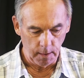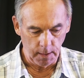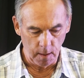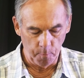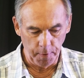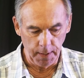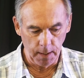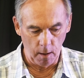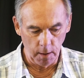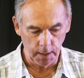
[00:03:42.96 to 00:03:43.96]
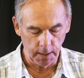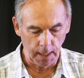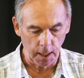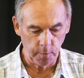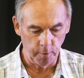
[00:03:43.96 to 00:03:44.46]
complete all the
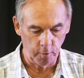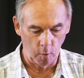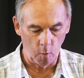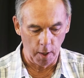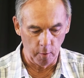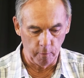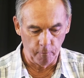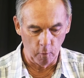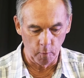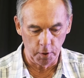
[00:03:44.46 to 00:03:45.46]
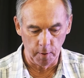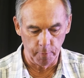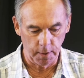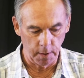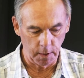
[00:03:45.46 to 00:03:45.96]
attachments required before we ship
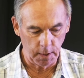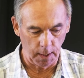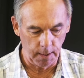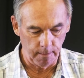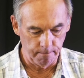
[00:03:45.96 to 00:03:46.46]
it to the site.